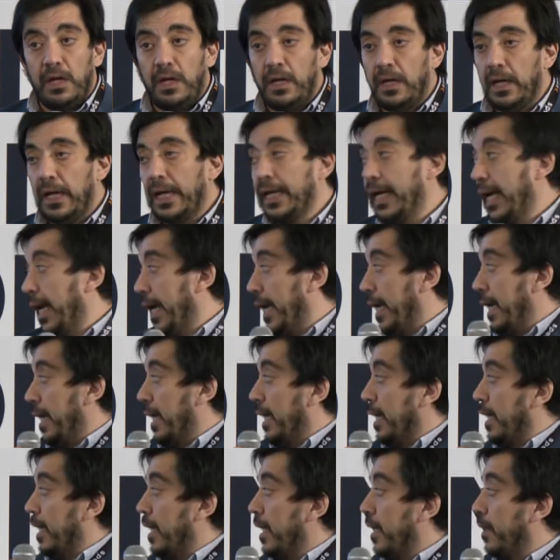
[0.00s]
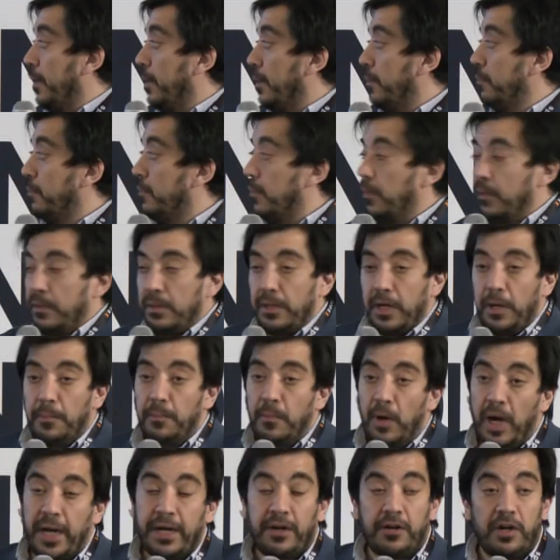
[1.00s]
Again,
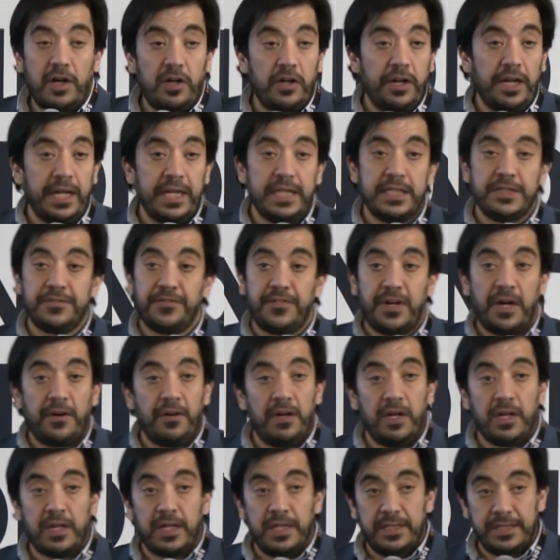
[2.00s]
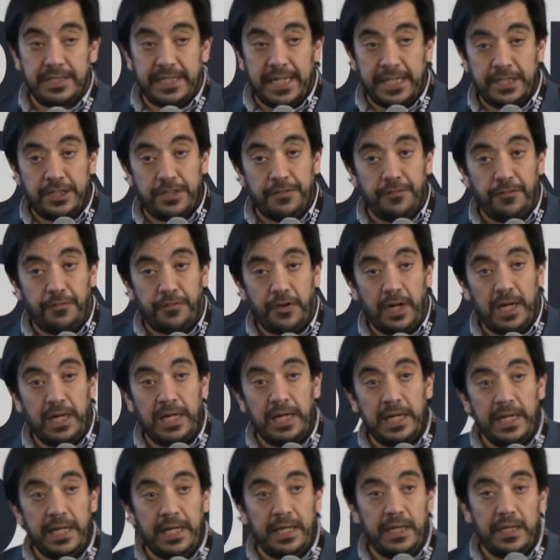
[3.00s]
micro-learning is very localization
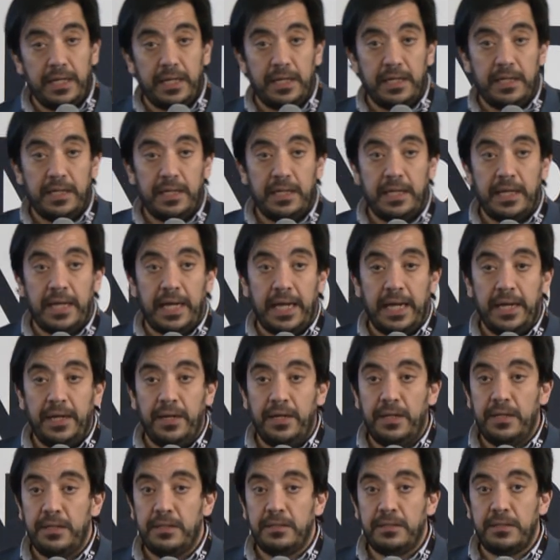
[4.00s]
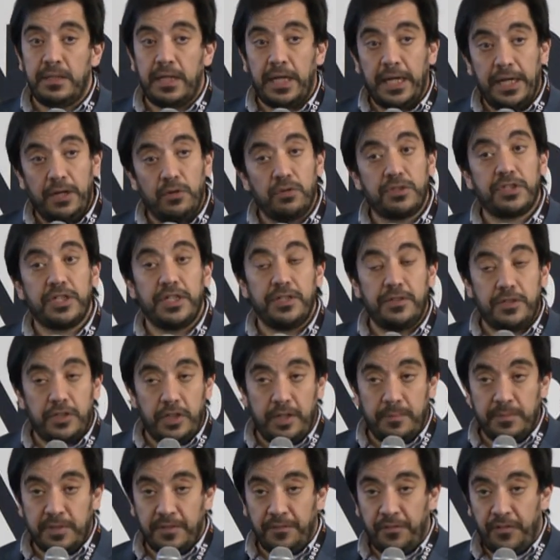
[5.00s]
friendly, and also in
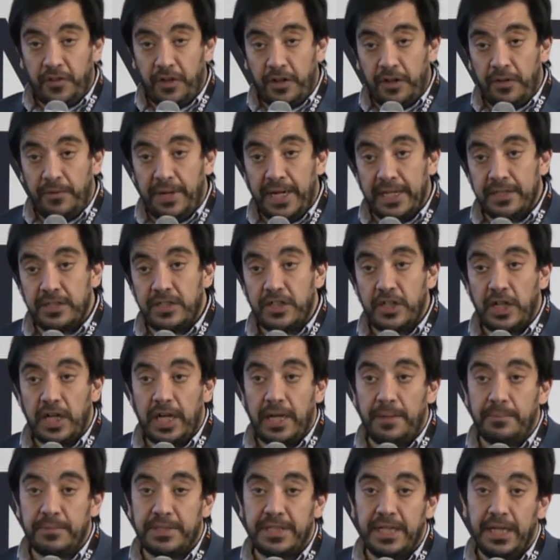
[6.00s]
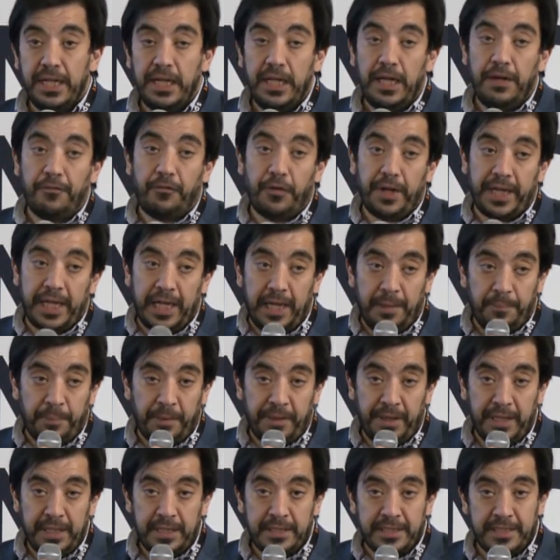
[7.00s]
terms of turnaround times. If we keep
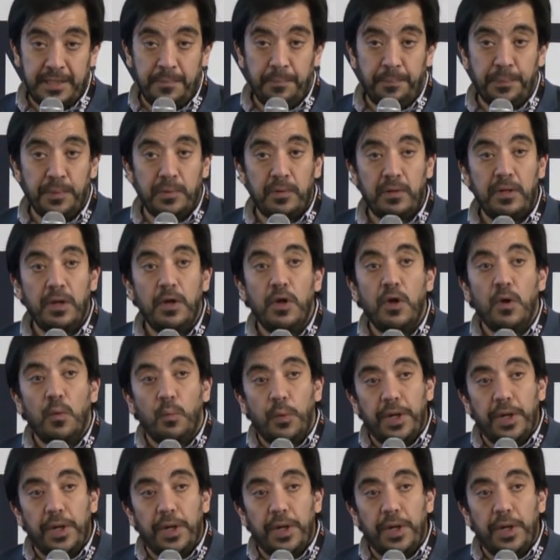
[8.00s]
things simple, we